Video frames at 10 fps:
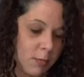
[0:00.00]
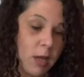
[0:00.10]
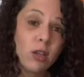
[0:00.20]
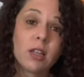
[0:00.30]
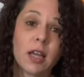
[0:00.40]
I mean,
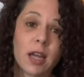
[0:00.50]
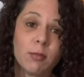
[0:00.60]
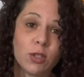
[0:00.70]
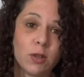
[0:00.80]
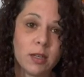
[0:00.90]
it looked like
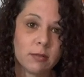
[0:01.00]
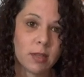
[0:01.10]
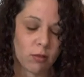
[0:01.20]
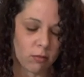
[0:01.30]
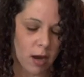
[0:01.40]
I'm doing
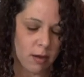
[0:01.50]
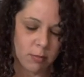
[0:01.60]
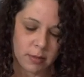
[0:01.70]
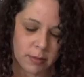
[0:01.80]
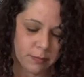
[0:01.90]
it right,
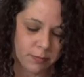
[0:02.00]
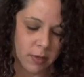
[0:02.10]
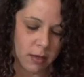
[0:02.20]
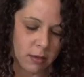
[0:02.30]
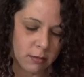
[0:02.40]
but
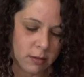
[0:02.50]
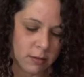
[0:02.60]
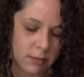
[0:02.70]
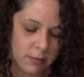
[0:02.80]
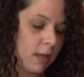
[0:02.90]
I don't
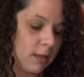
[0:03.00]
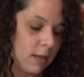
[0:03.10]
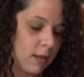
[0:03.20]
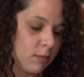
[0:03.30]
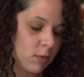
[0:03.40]
know. And
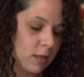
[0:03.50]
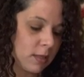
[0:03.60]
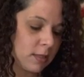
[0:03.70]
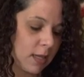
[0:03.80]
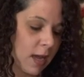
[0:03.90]
then we're gonna
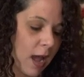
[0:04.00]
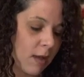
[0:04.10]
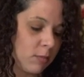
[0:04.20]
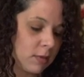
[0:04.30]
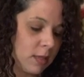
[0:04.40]
take, I
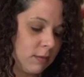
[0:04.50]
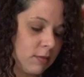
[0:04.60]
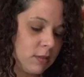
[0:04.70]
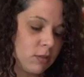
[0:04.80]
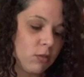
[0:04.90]
believe
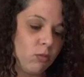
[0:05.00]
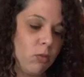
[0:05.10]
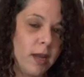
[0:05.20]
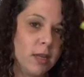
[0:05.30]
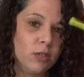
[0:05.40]
these are
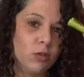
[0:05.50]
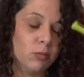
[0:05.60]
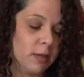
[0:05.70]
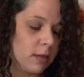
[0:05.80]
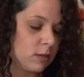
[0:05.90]
way too
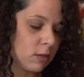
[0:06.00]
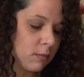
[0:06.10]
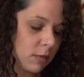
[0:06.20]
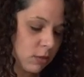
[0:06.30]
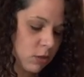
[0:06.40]
big, so I'm
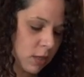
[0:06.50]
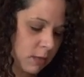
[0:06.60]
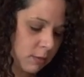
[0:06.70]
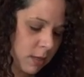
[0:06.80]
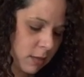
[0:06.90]
gonna try
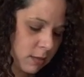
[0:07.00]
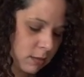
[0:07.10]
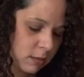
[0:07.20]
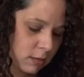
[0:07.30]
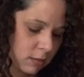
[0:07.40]
to make these a
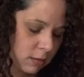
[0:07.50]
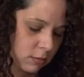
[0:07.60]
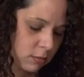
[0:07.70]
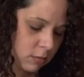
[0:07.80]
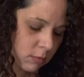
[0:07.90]
little
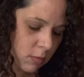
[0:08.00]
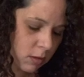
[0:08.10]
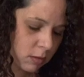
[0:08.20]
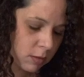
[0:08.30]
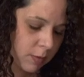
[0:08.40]

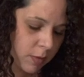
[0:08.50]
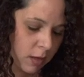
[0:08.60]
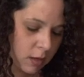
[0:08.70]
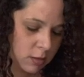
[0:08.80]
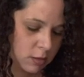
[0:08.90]
smaller.
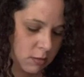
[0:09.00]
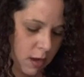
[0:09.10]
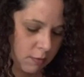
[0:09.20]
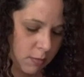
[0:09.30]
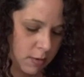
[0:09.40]
I don't
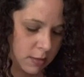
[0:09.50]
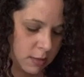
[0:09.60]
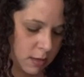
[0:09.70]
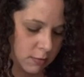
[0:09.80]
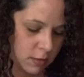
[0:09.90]
have the best
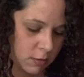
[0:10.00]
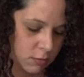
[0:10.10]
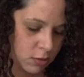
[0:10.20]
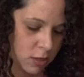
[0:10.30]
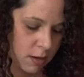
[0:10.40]
knife
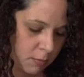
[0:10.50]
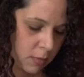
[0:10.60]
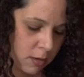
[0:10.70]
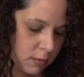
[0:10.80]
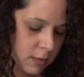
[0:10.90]
skills yet,
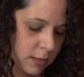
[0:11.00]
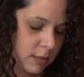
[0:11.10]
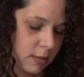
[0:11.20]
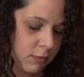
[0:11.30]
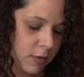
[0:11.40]
but let's
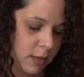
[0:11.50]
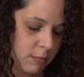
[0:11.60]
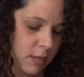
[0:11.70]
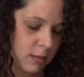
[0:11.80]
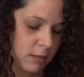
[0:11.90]
see if I can
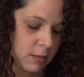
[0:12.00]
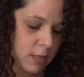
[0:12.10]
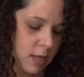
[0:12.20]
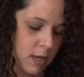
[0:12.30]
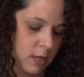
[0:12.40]
make these
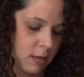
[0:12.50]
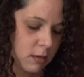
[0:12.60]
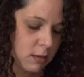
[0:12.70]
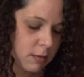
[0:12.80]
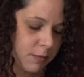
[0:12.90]

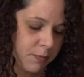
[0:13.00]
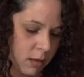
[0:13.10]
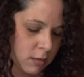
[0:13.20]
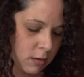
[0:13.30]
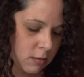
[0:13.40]
tinier,
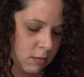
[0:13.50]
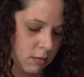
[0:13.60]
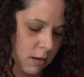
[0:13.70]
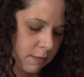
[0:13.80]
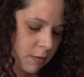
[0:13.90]
because I know they're
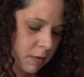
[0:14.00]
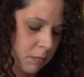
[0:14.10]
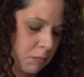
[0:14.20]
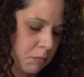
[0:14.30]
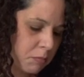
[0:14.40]
not very
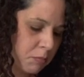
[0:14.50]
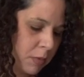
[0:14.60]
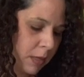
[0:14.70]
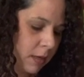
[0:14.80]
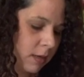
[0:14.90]

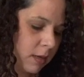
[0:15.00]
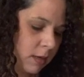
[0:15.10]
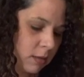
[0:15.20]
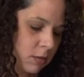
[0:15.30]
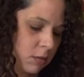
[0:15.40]
big
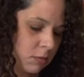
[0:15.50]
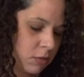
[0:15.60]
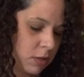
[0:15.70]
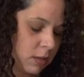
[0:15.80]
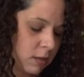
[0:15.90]
in
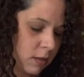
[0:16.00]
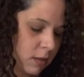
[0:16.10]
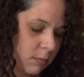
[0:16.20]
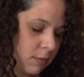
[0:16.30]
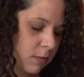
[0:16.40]
sushi, they're
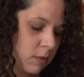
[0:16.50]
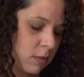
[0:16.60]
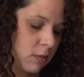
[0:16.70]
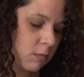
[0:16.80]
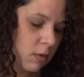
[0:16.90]
kind of very
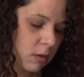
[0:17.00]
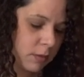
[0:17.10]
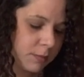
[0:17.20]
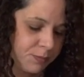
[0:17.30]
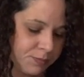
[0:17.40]

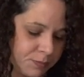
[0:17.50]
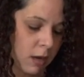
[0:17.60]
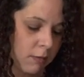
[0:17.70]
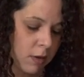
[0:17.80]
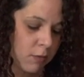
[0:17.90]
small. Now,
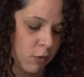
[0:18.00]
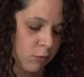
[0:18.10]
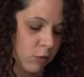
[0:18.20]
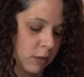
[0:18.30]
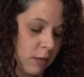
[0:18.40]
I've never
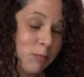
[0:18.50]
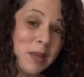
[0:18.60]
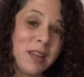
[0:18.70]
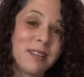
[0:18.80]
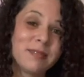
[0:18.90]
really
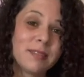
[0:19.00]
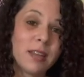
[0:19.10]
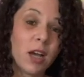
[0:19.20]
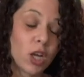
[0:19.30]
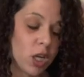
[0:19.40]
been
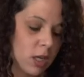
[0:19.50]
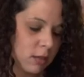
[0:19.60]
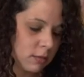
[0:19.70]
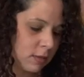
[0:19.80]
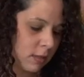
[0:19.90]
a cook
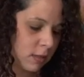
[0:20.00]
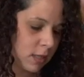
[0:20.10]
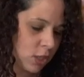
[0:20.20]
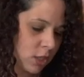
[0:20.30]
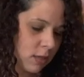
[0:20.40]
in the
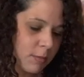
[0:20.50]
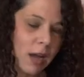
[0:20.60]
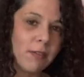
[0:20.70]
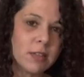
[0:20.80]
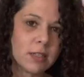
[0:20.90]
kitchen. I mean,
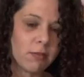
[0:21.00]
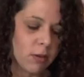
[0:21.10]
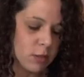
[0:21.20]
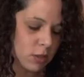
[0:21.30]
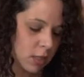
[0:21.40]
obviously I've
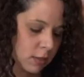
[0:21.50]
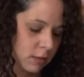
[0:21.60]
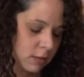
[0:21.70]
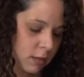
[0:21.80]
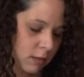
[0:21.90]
always cooked,
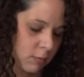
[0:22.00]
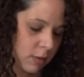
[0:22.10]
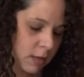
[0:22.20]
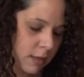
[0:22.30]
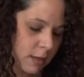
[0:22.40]
you know,
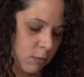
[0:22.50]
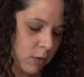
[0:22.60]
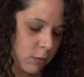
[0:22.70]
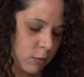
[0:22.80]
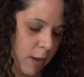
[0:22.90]
but nothing
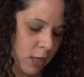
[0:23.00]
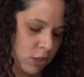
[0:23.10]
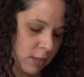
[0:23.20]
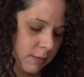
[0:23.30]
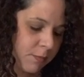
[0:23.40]
where it was
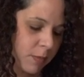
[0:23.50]
passionate.